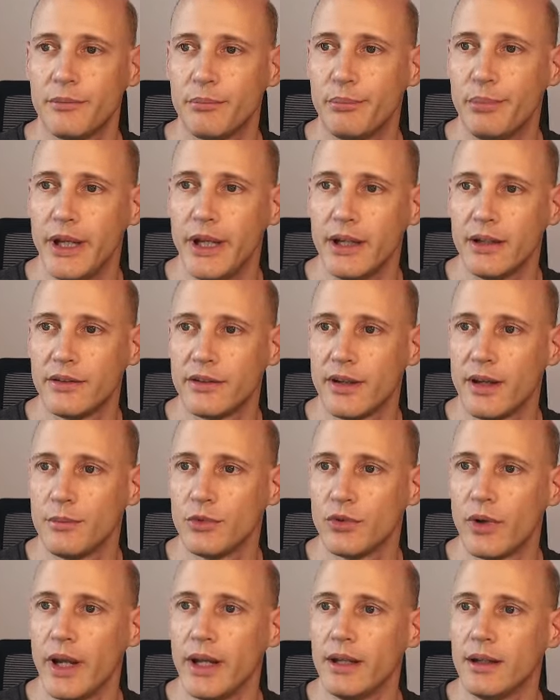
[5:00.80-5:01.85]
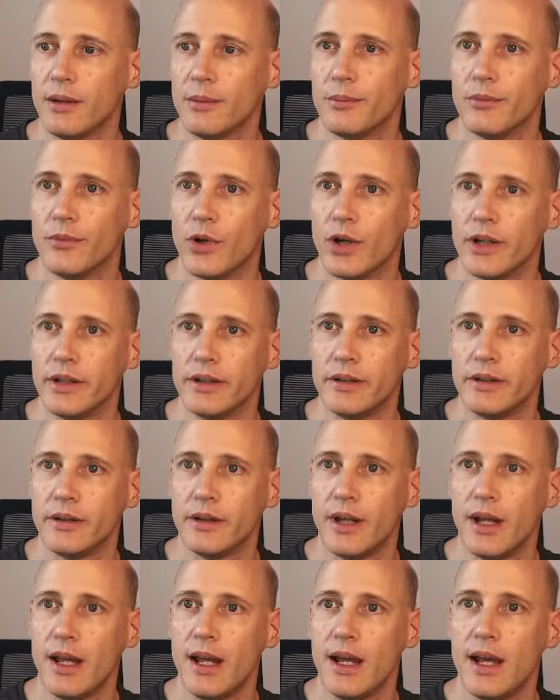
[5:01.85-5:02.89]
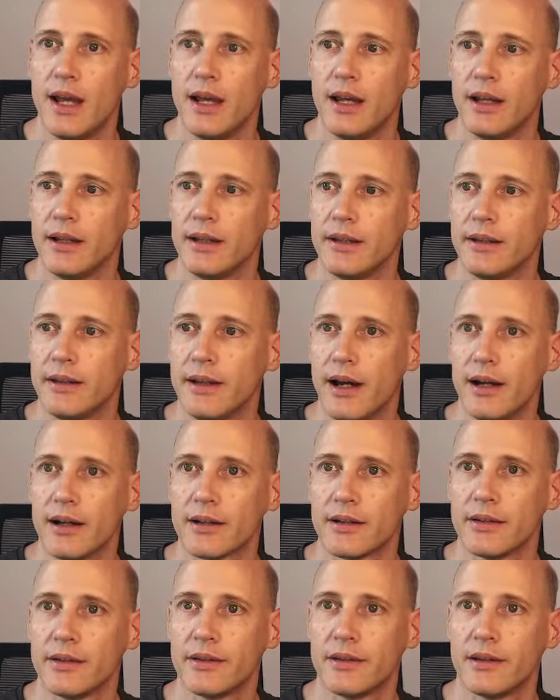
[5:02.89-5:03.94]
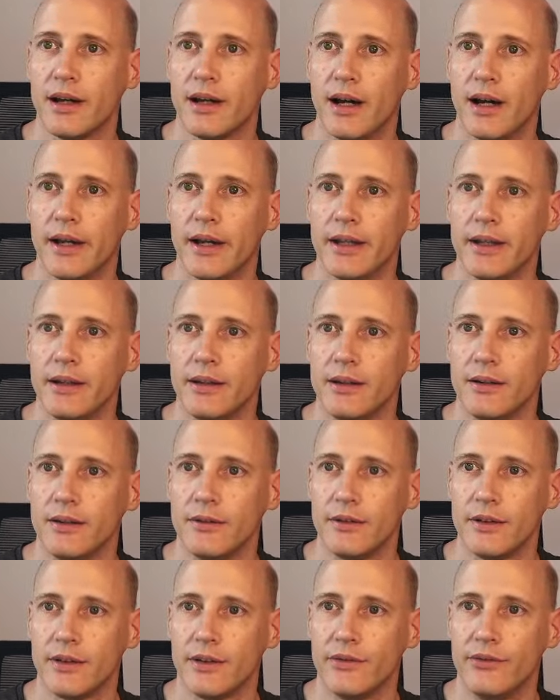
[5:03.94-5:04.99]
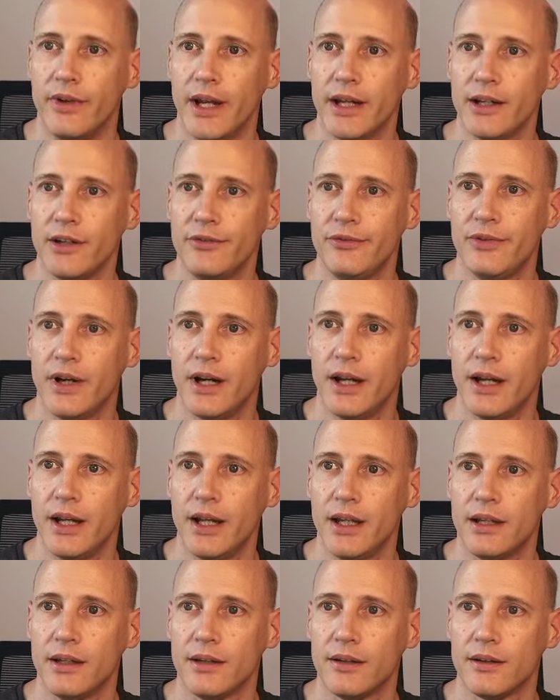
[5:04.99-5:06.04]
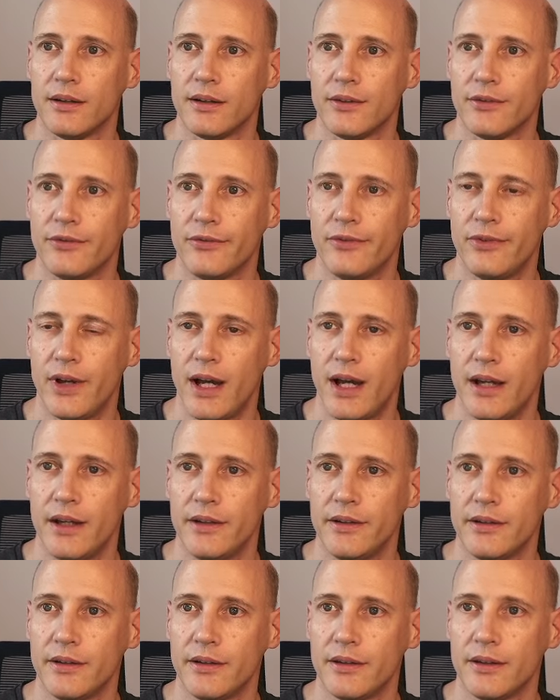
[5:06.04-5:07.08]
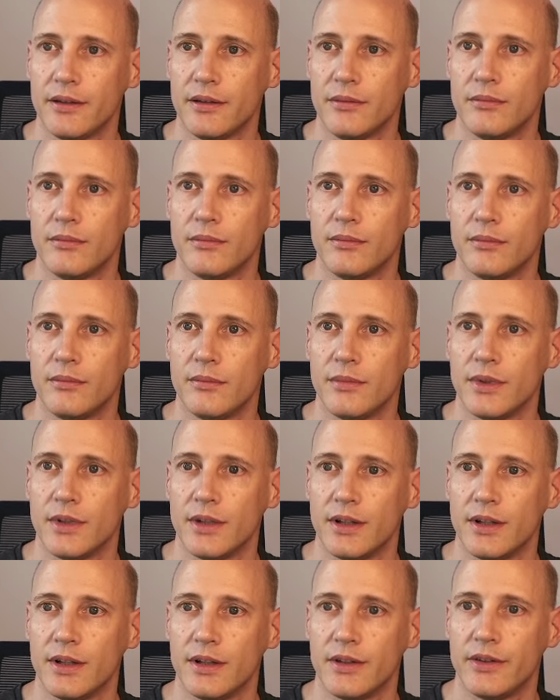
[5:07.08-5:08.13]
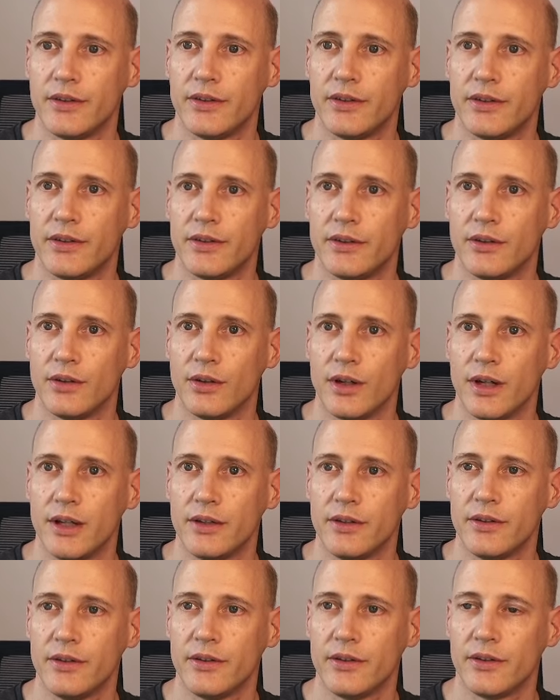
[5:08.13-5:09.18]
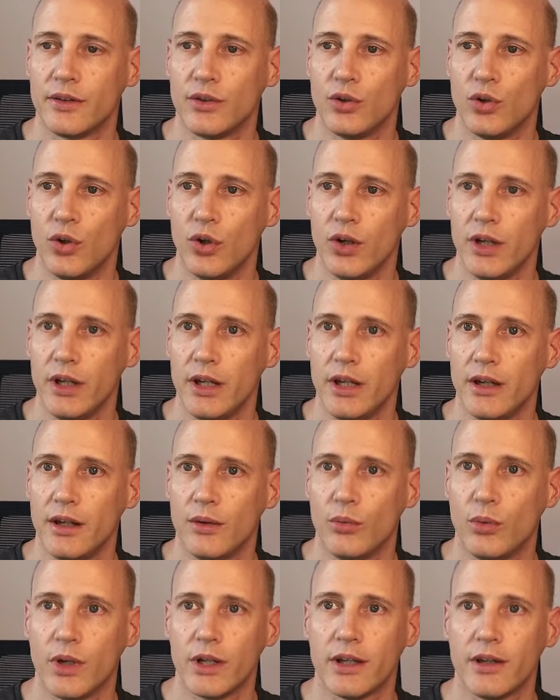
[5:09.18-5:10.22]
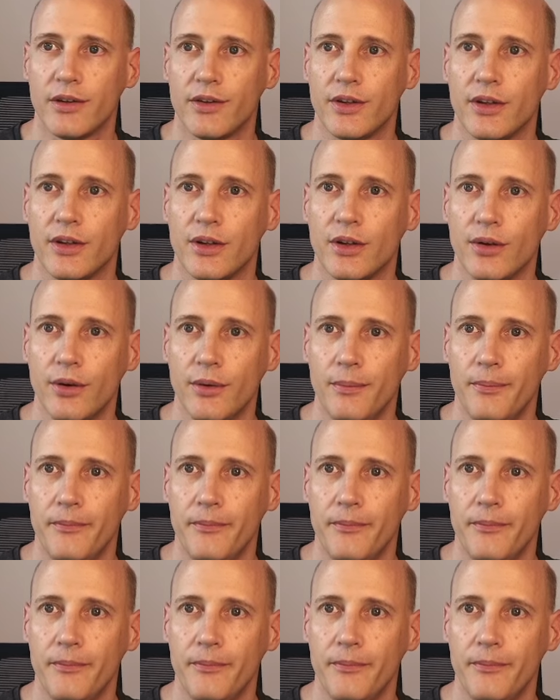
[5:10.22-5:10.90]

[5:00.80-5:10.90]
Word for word: pick some random ones. Dark Sky, it's verified, it's fast, sounds good. What does it do?